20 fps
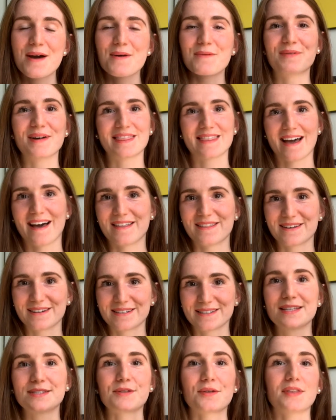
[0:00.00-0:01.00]
with
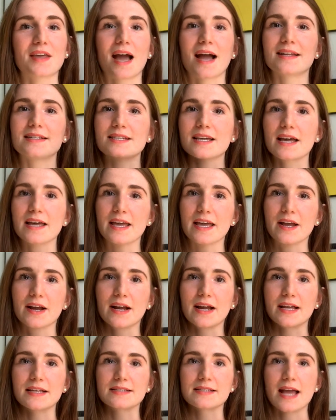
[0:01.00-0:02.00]
others. So the idea here
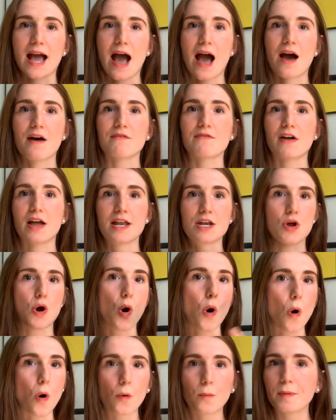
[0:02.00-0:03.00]
is to have an
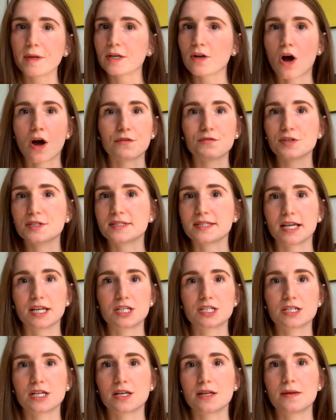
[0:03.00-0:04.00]
open
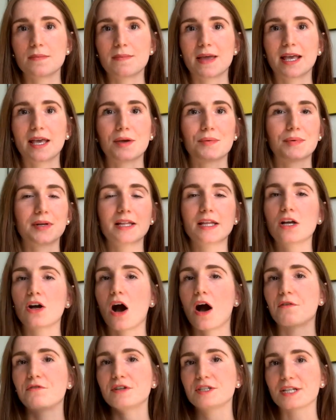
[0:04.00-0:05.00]
conversation, make it really
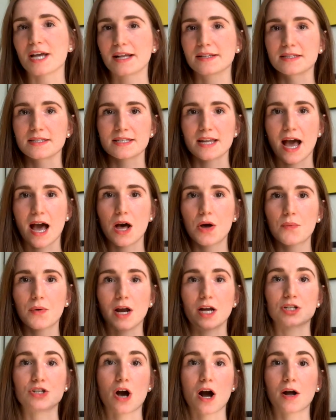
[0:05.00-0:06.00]
coffee chat style, where
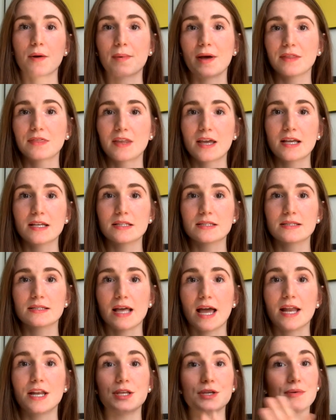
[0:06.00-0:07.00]
I talk about things
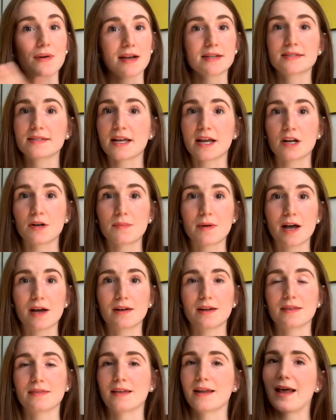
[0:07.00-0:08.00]
that you guys care about
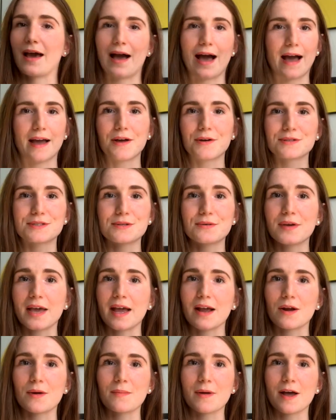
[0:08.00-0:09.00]
and that I also
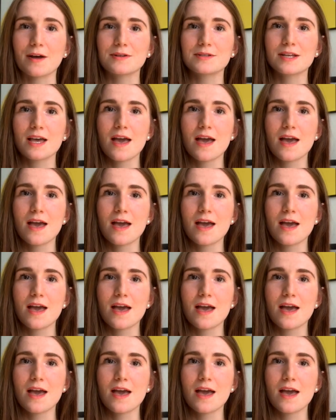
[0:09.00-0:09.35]
care about.